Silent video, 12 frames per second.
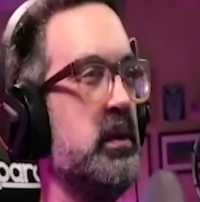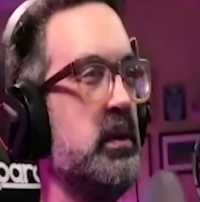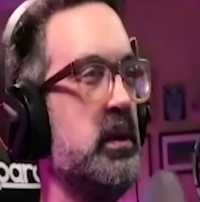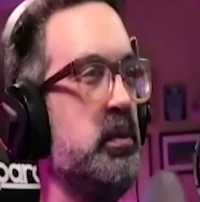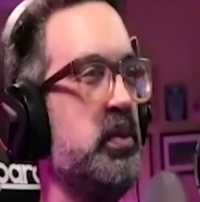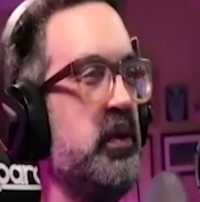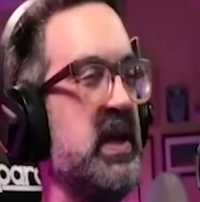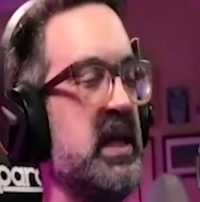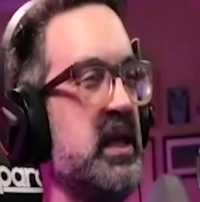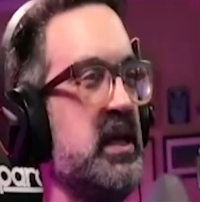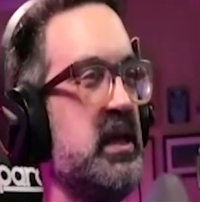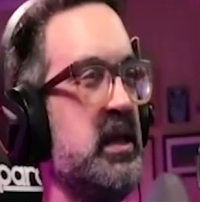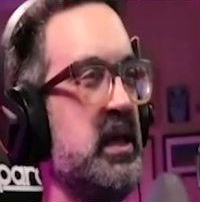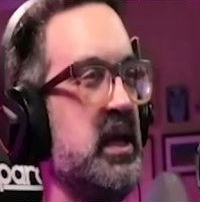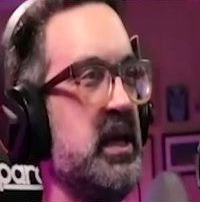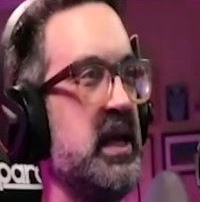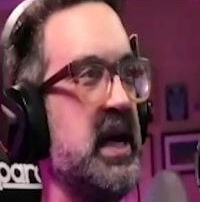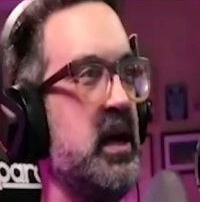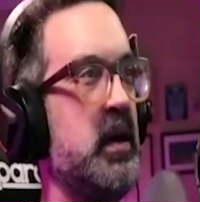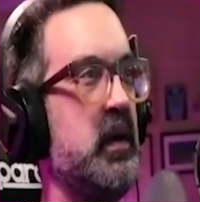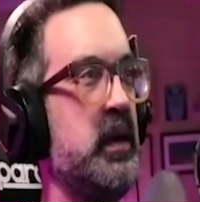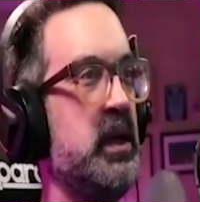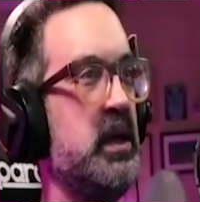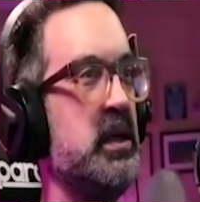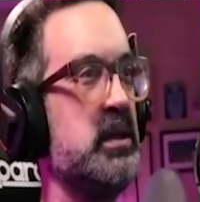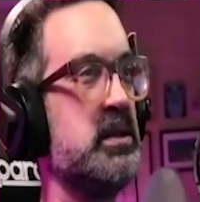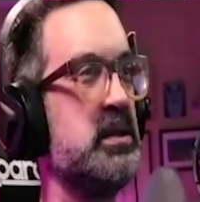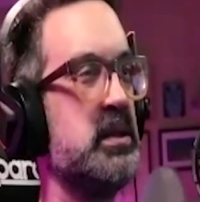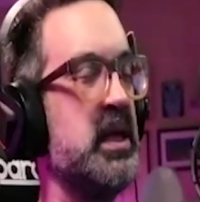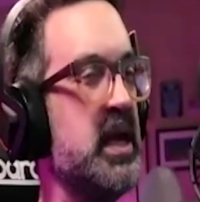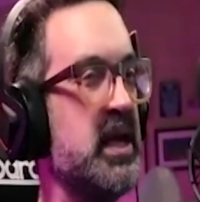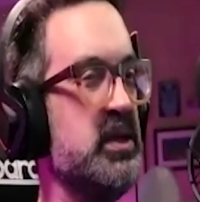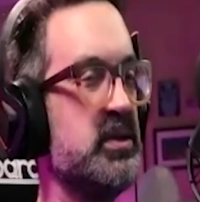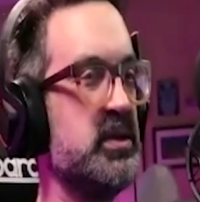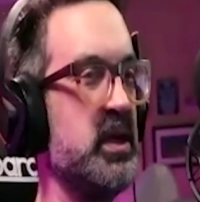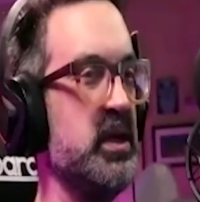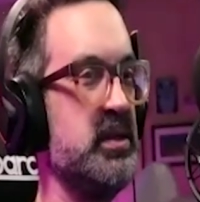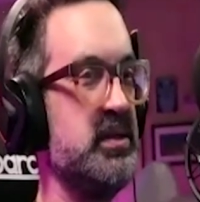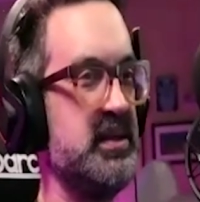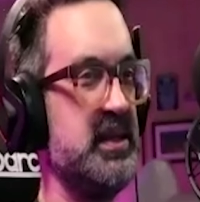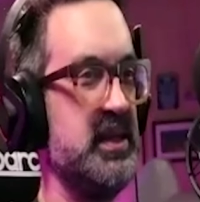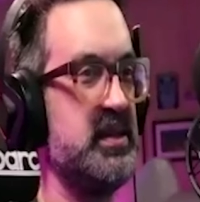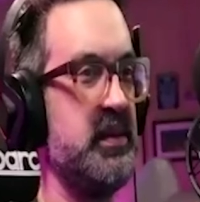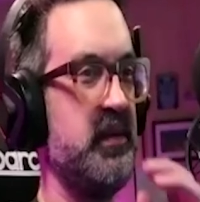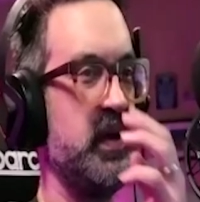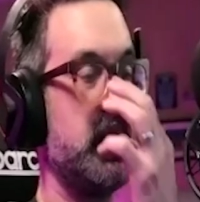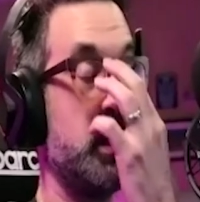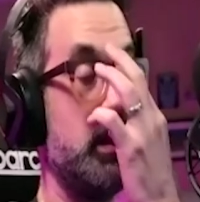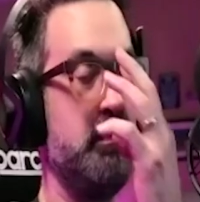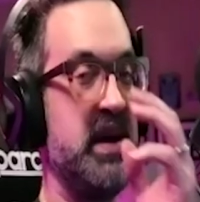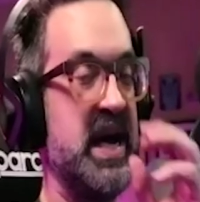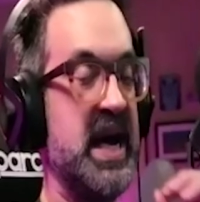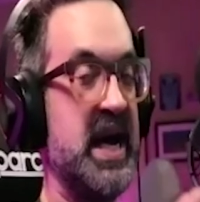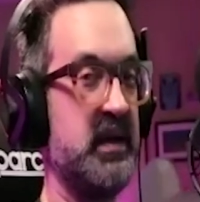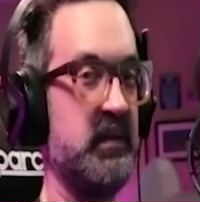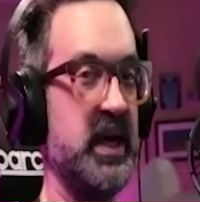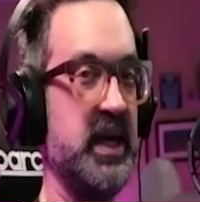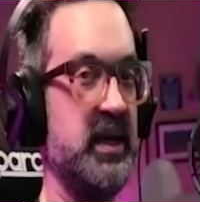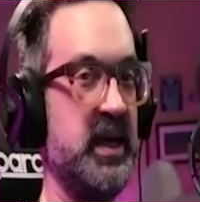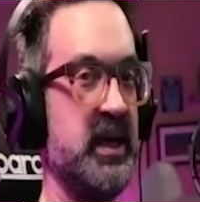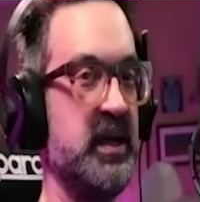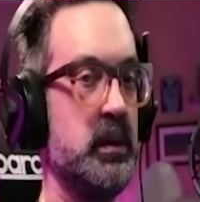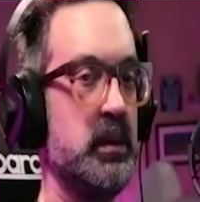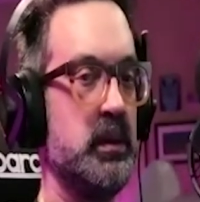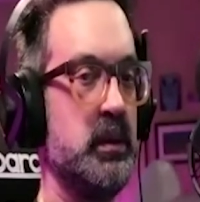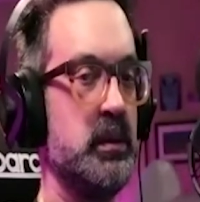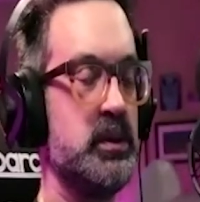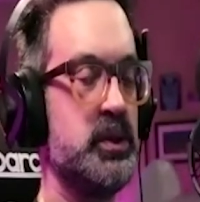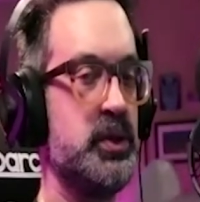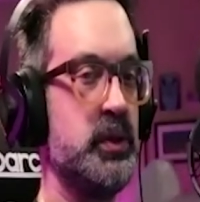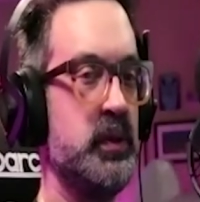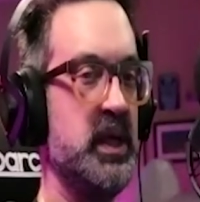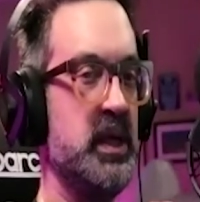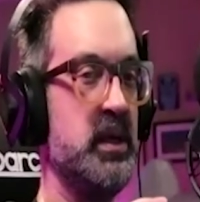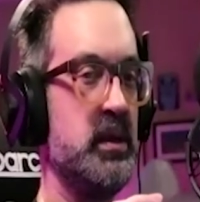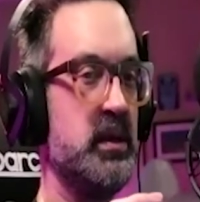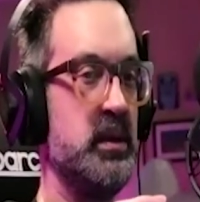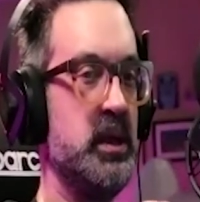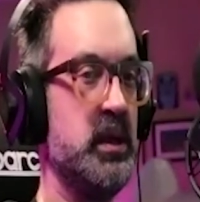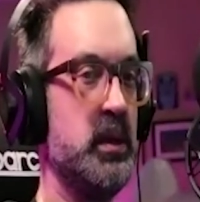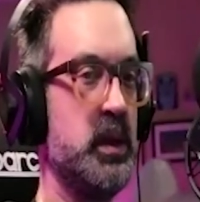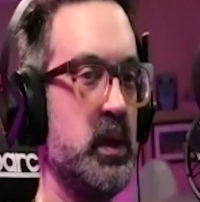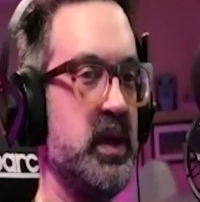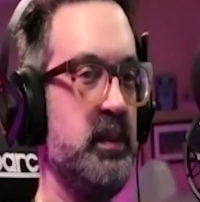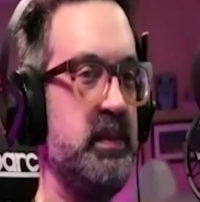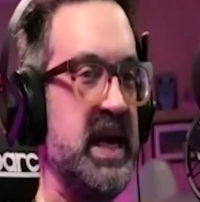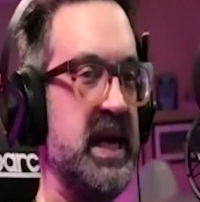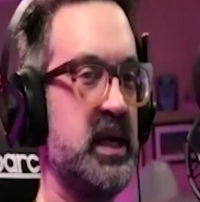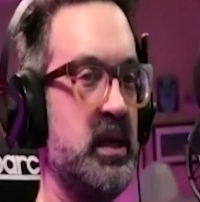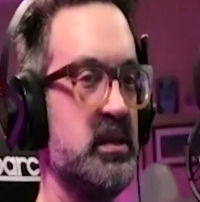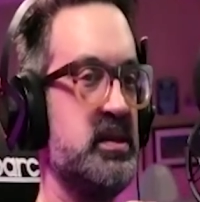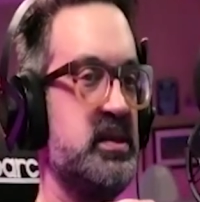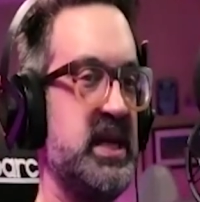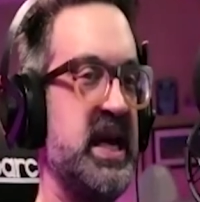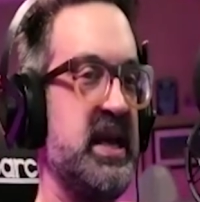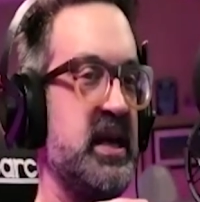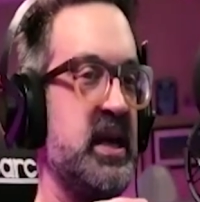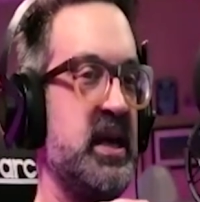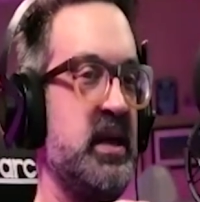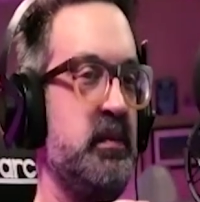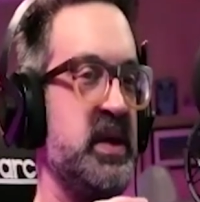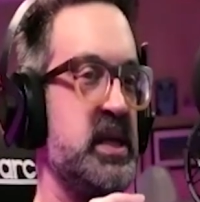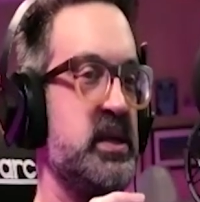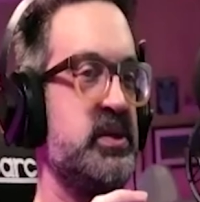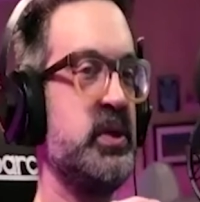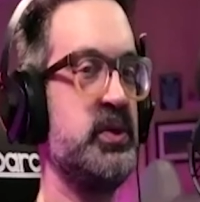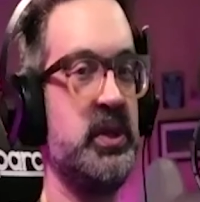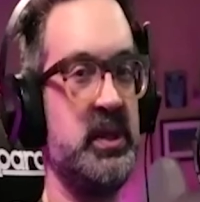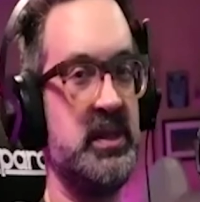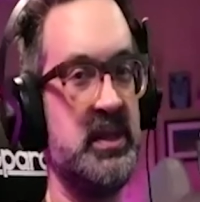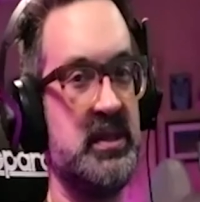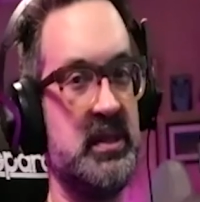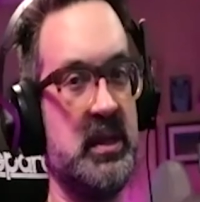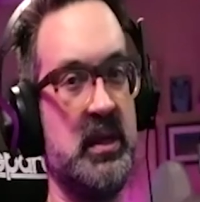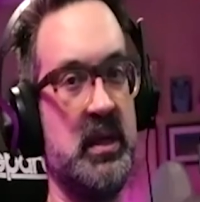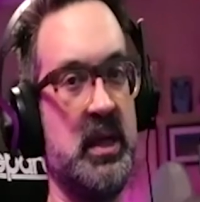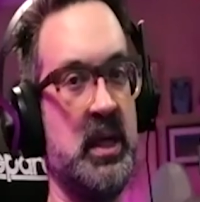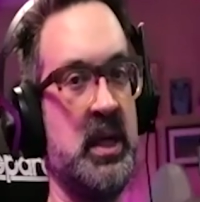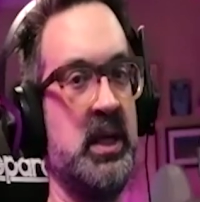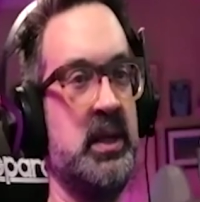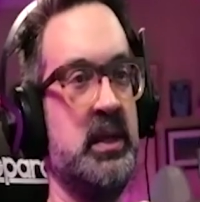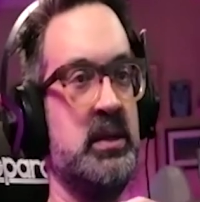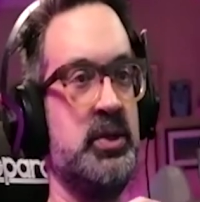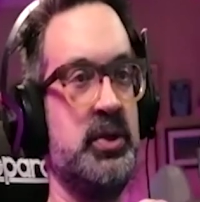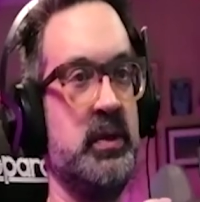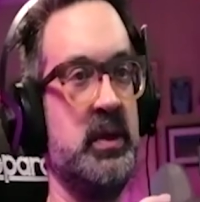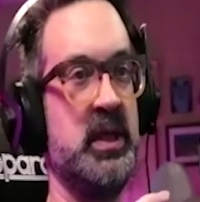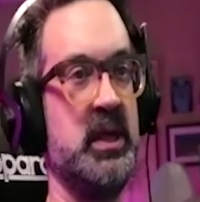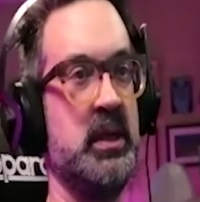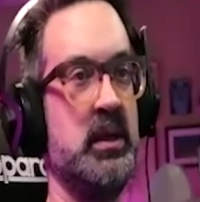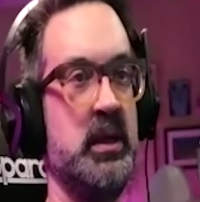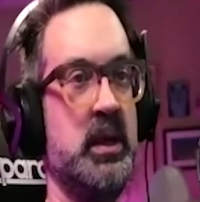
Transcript: The prevailing thing now is, and, and you're starting to see some of it come back, right? Like shooting, you know, going back on set and being socially distant, and shooting,